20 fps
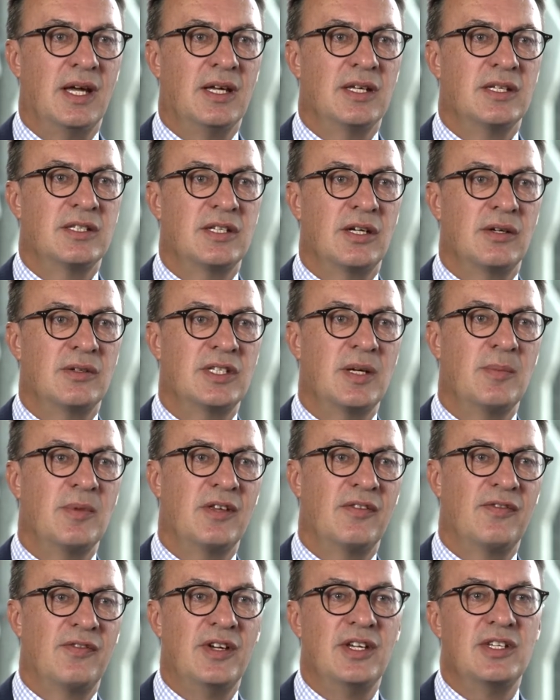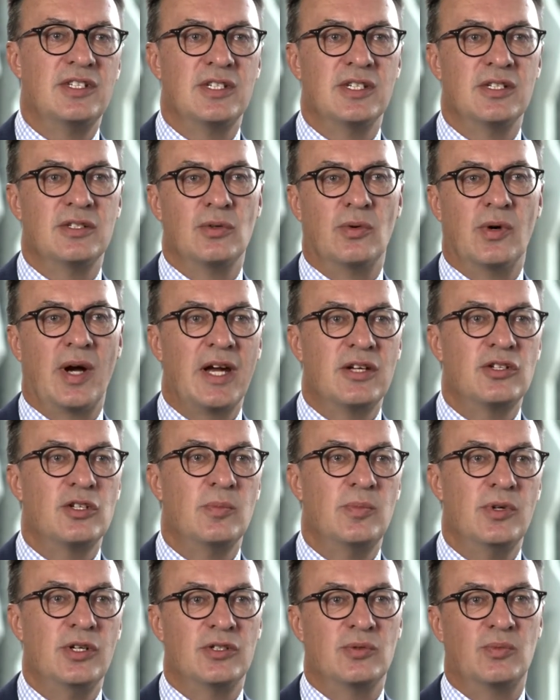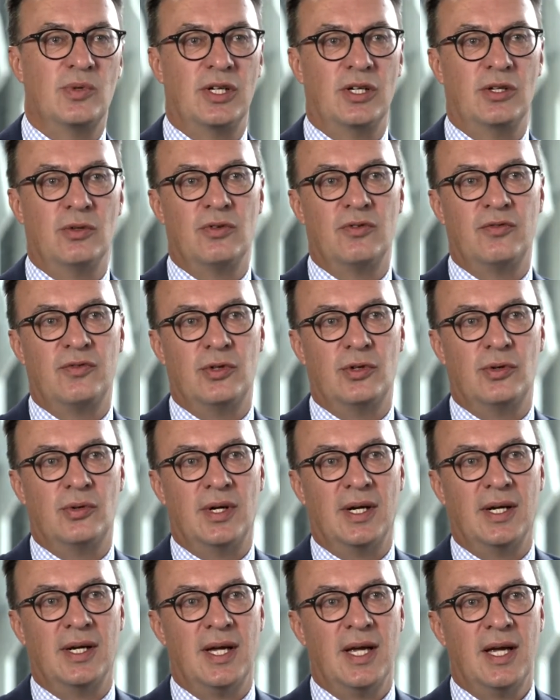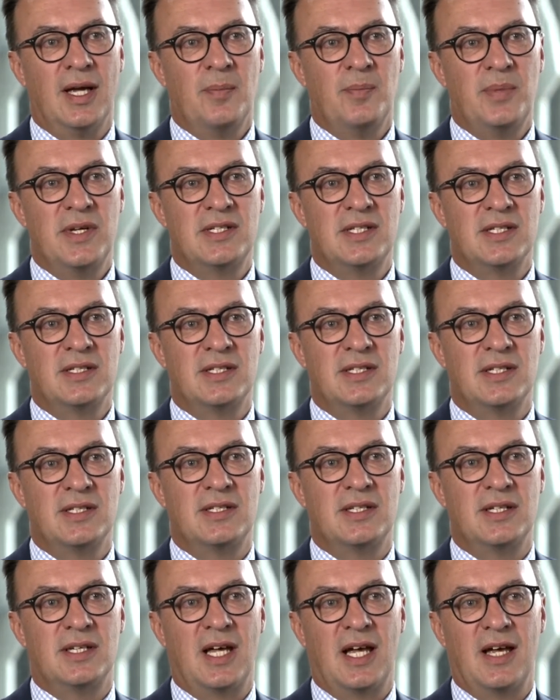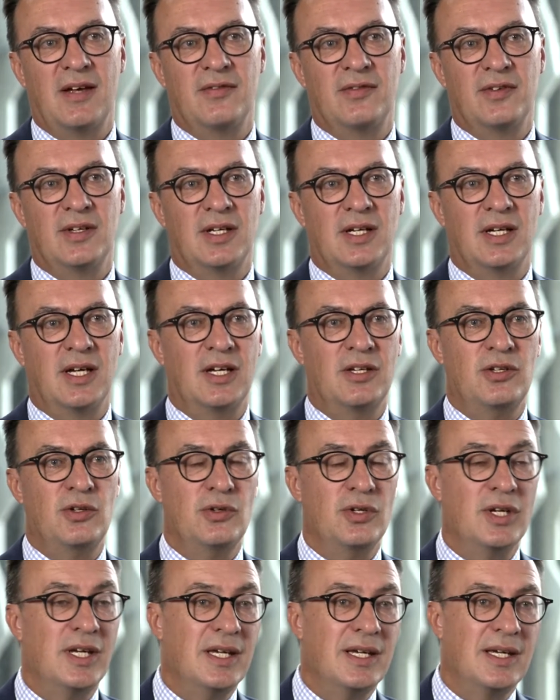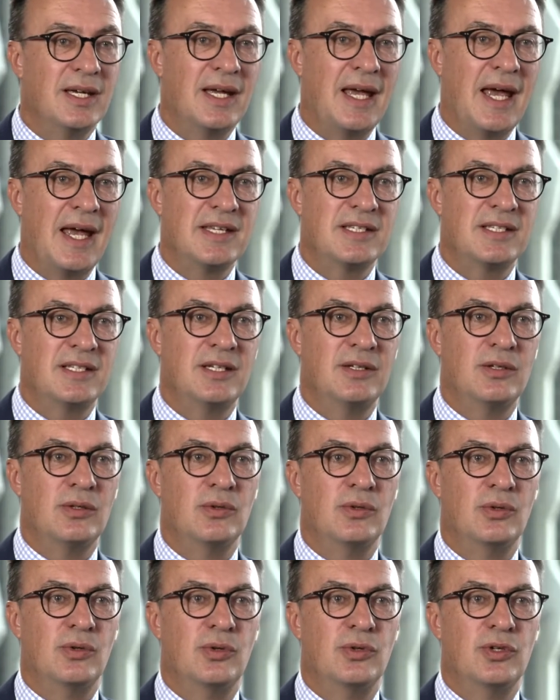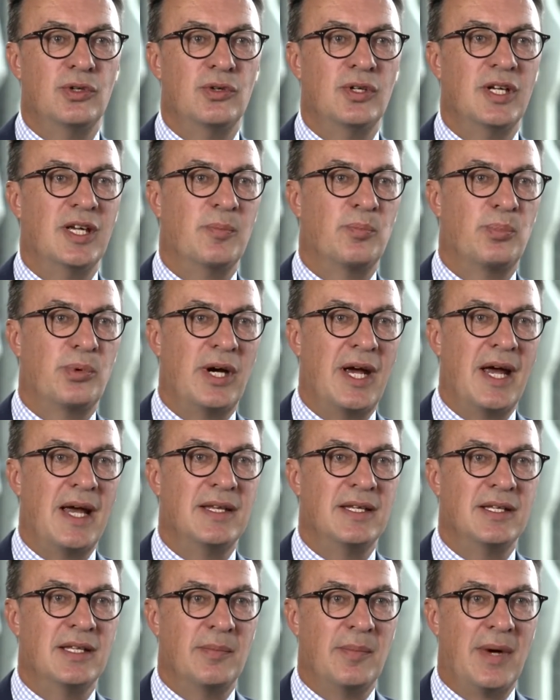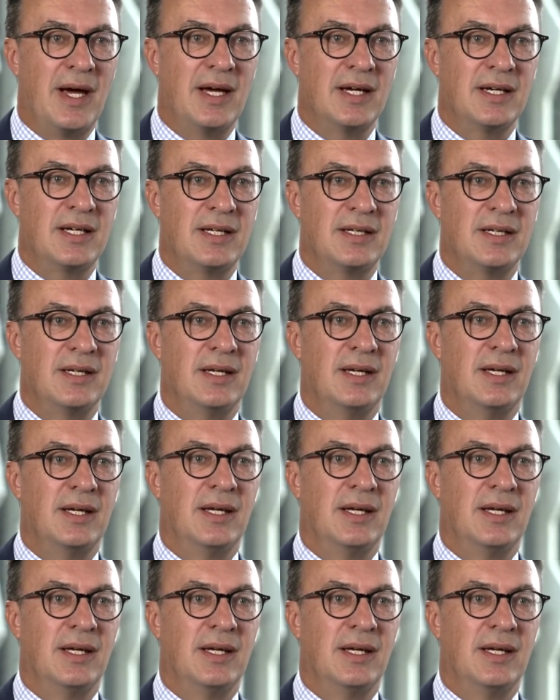So some of the features or attributes we look for are businesses that have a unique asset or unique brand in the market,